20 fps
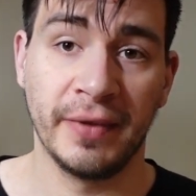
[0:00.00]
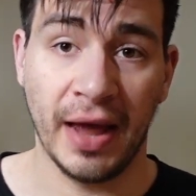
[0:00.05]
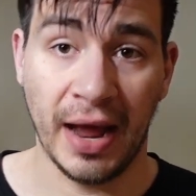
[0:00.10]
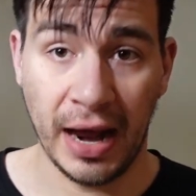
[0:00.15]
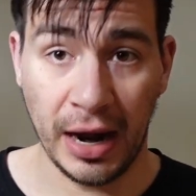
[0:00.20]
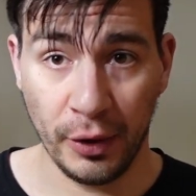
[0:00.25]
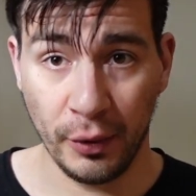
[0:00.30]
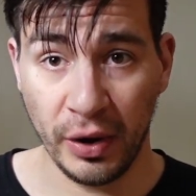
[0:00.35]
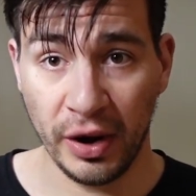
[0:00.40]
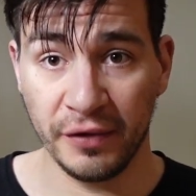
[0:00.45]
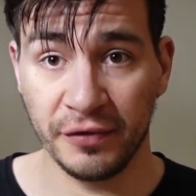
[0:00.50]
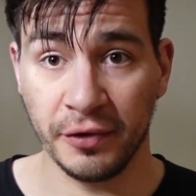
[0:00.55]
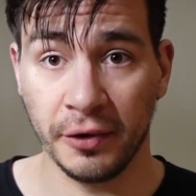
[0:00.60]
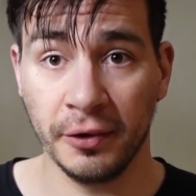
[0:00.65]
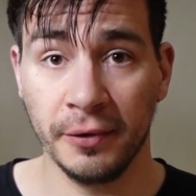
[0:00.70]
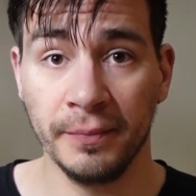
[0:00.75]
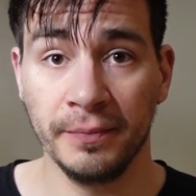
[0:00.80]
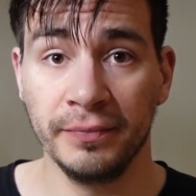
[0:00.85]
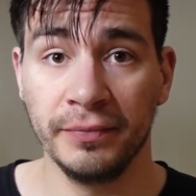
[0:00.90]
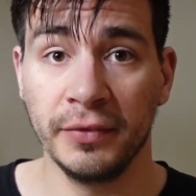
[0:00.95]

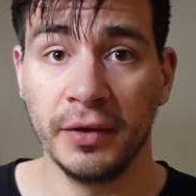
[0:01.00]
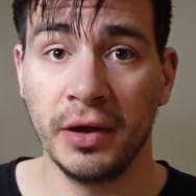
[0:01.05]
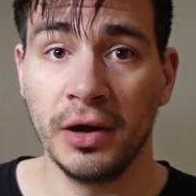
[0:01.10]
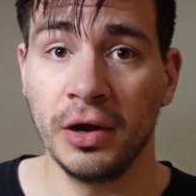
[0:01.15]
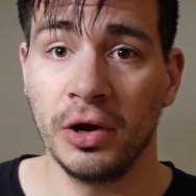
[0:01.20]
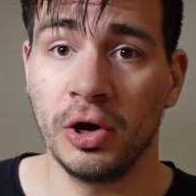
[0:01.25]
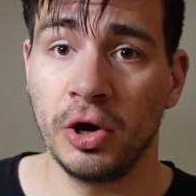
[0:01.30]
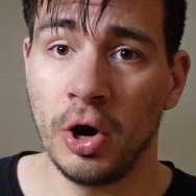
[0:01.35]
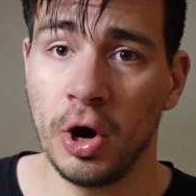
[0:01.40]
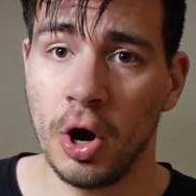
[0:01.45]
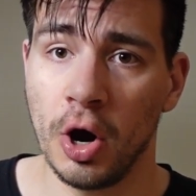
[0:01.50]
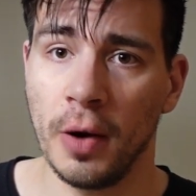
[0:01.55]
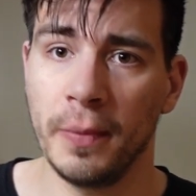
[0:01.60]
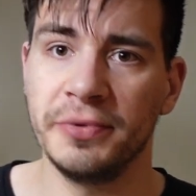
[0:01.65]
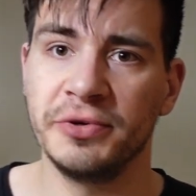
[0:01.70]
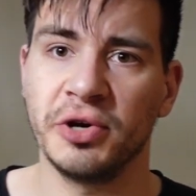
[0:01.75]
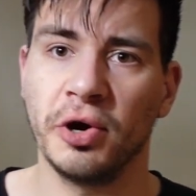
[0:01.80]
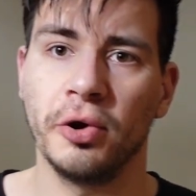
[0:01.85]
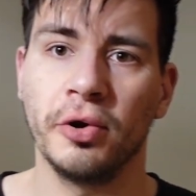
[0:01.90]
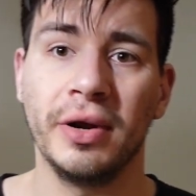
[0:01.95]
However,
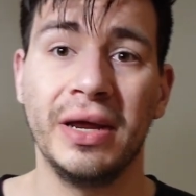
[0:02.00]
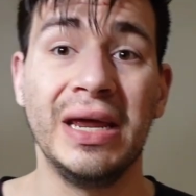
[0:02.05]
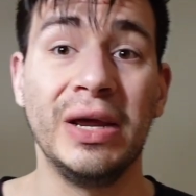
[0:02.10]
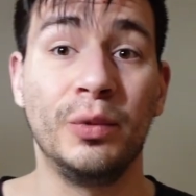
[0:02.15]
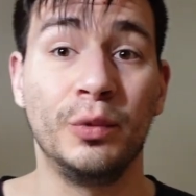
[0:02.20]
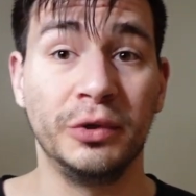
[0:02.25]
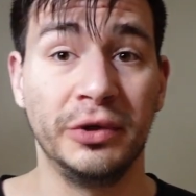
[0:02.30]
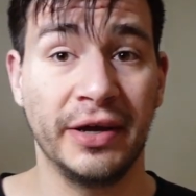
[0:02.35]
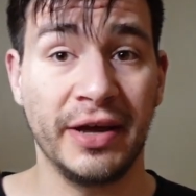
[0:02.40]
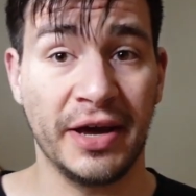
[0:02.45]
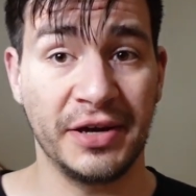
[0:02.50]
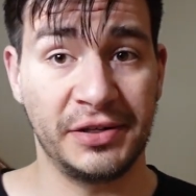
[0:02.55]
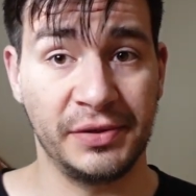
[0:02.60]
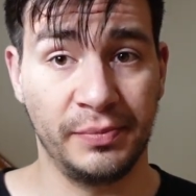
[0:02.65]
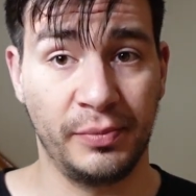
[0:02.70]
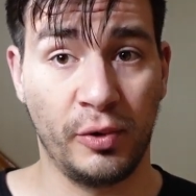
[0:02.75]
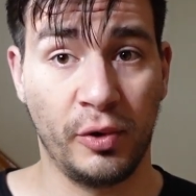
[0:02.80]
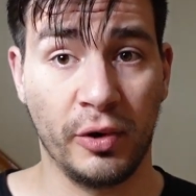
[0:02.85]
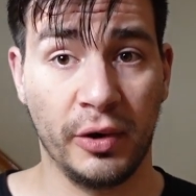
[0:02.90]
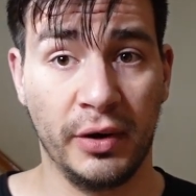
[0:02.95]
carbs are equally as
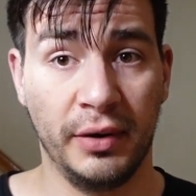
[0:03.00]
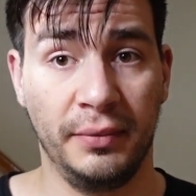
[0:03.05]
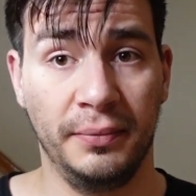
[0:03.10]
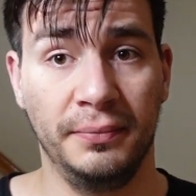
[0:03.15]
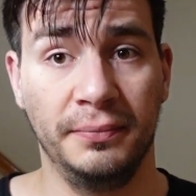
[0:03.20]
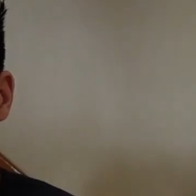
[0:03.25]
important.